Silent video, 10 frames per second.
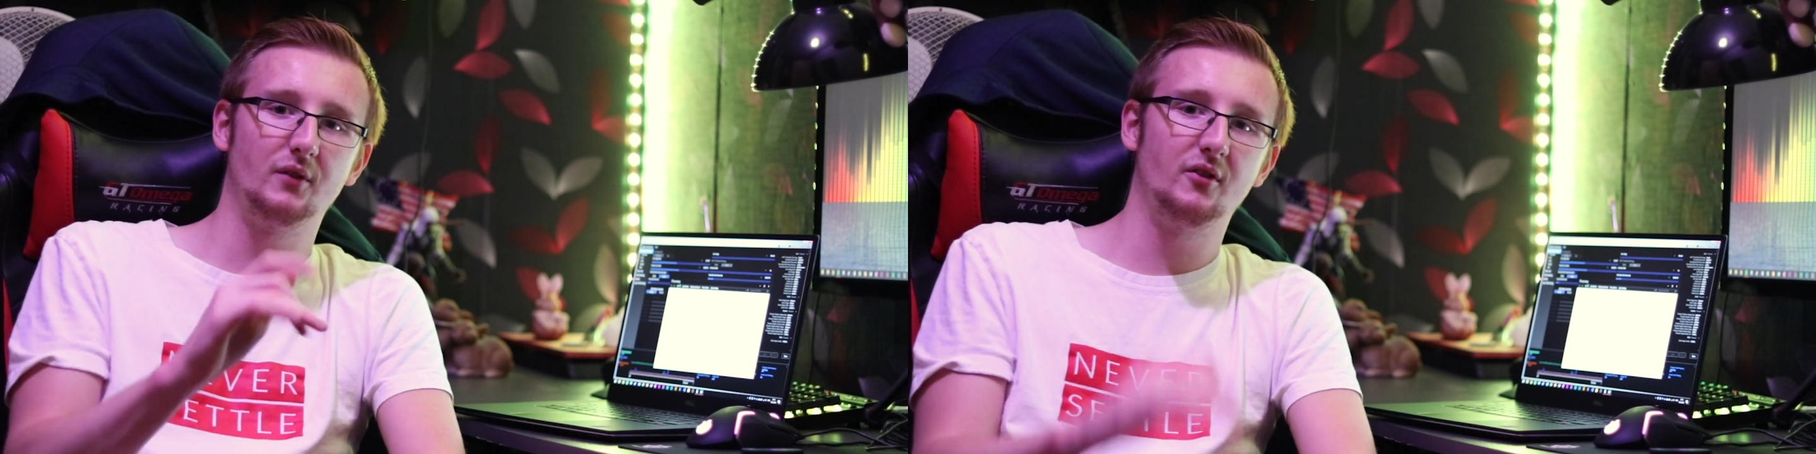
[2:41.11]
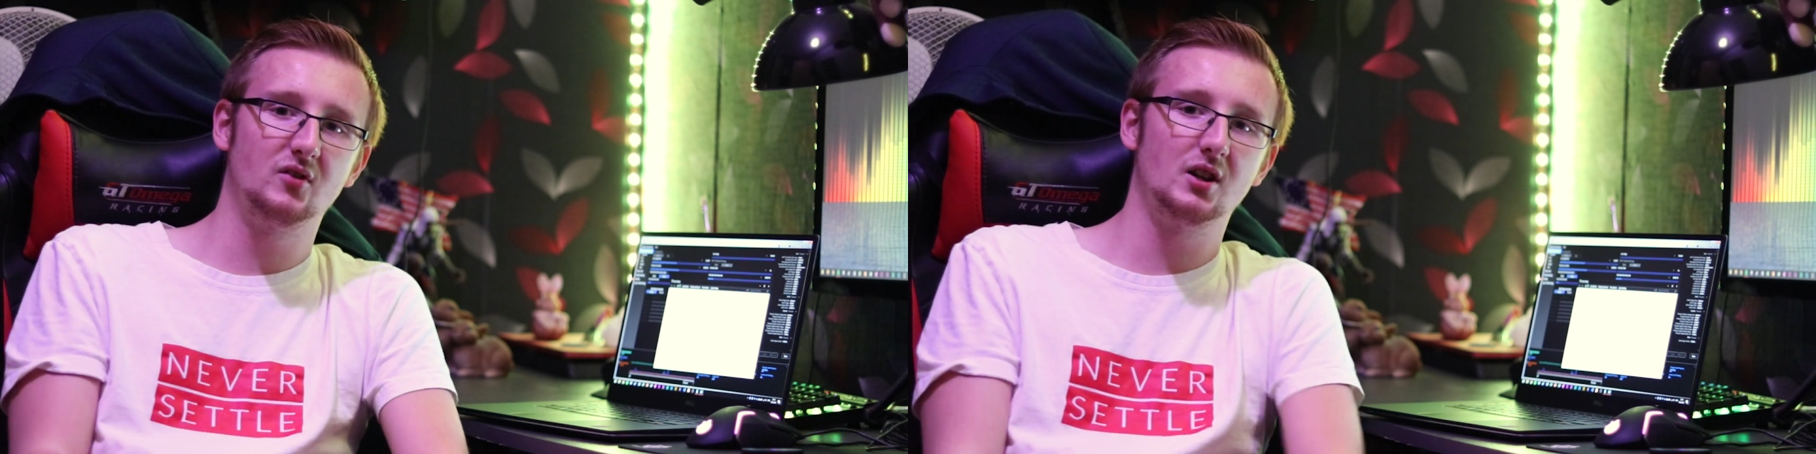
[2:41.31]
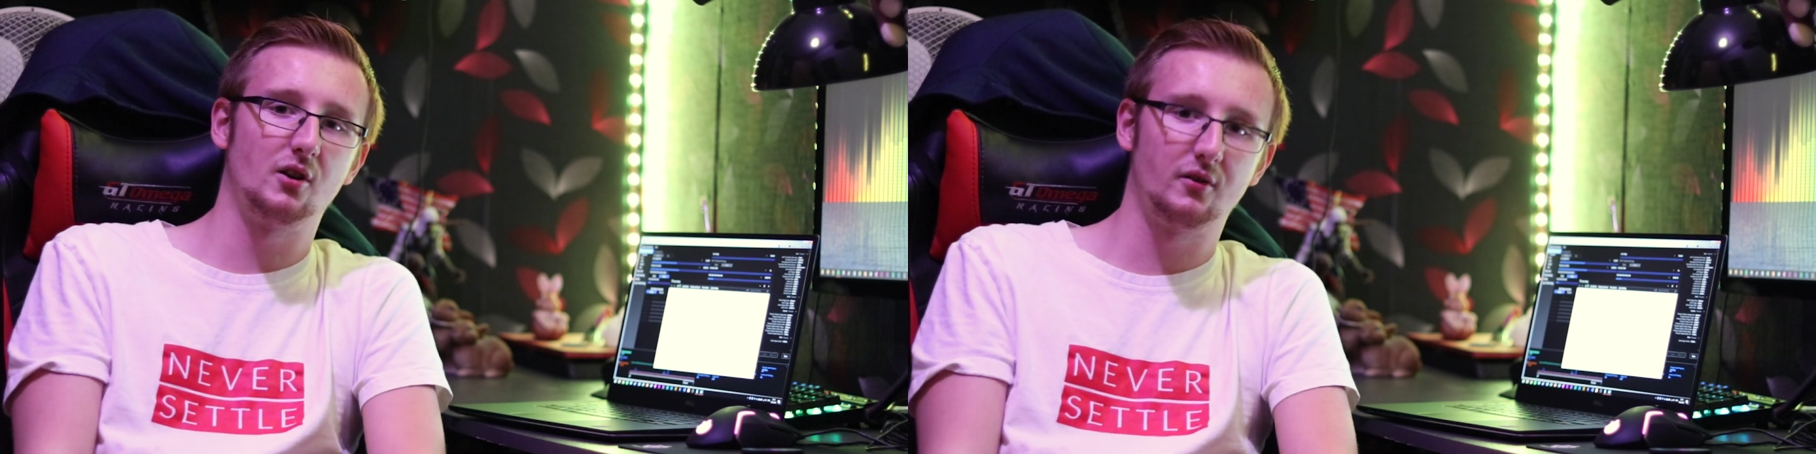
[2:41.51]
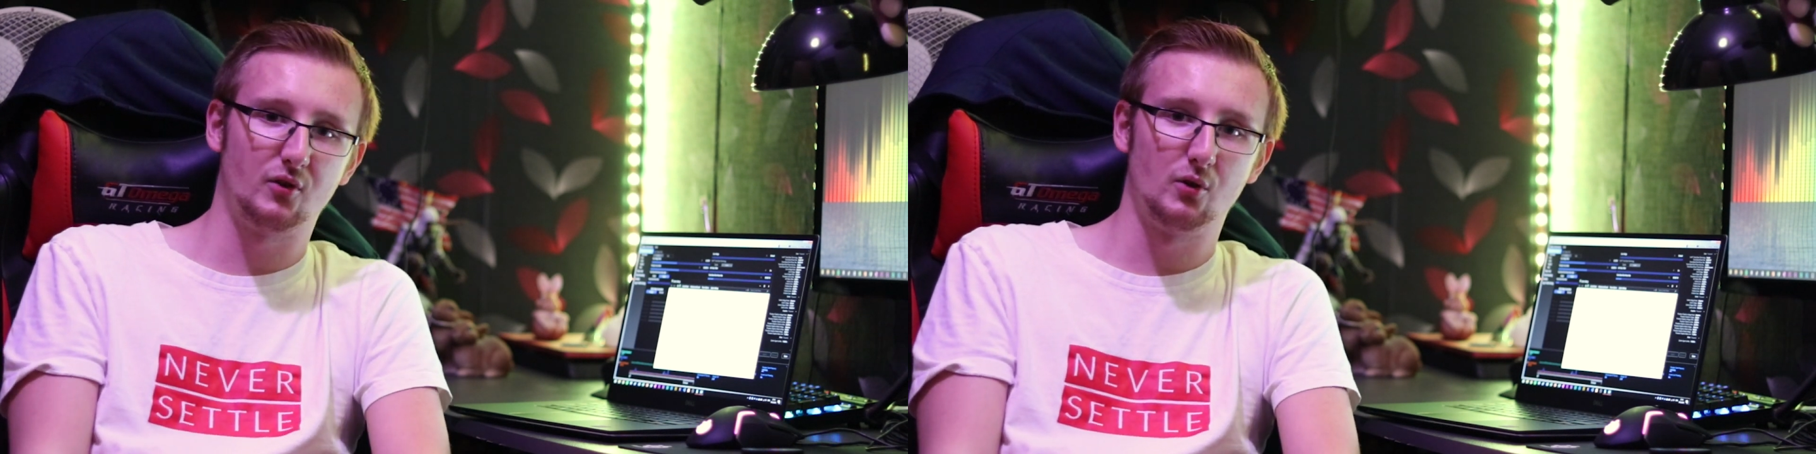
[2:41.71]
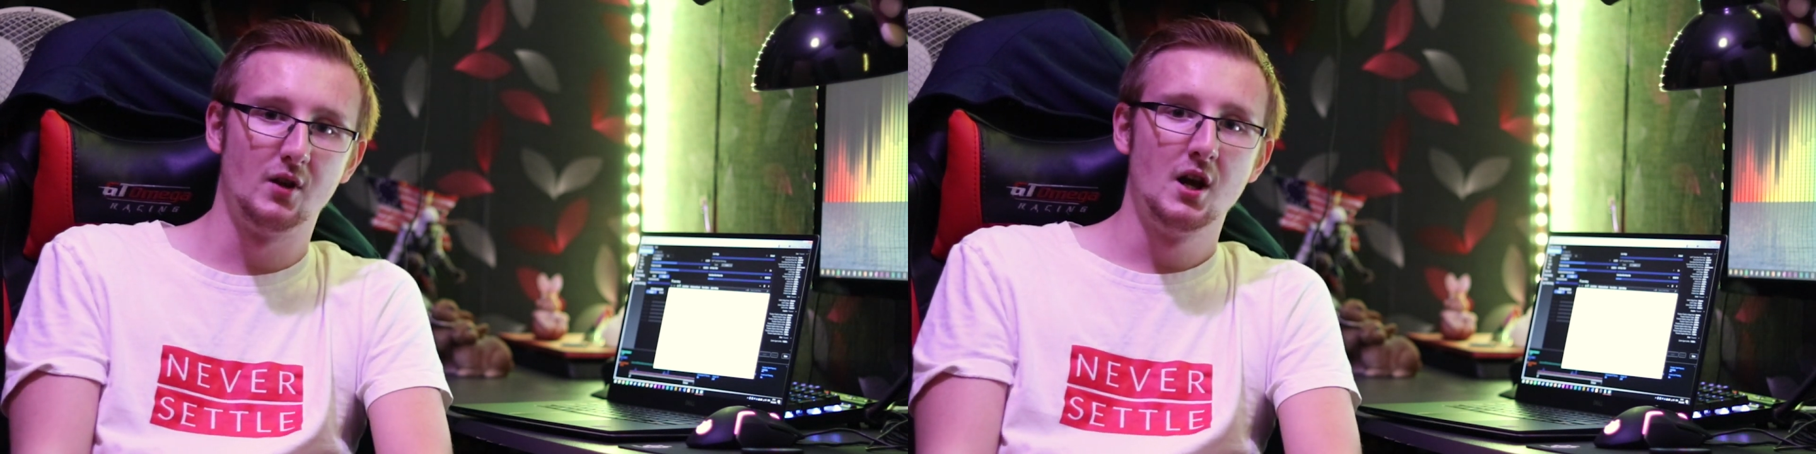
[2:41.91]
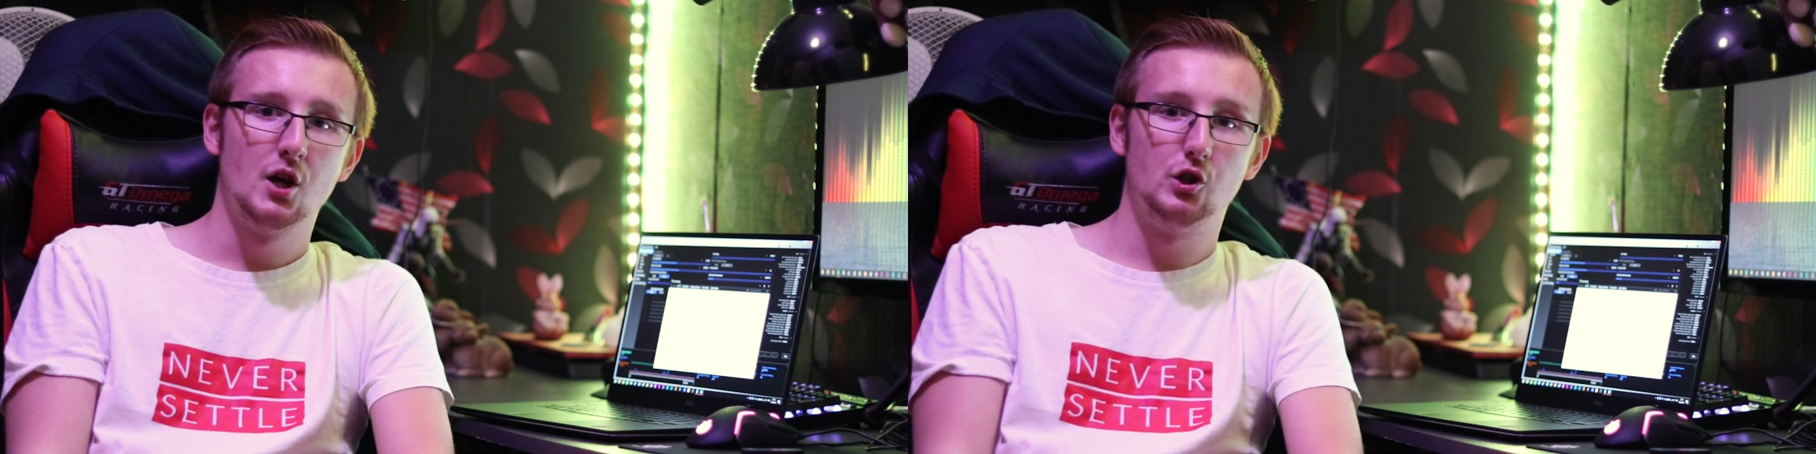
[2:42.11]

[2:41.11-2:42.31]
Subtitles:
150 undervolt.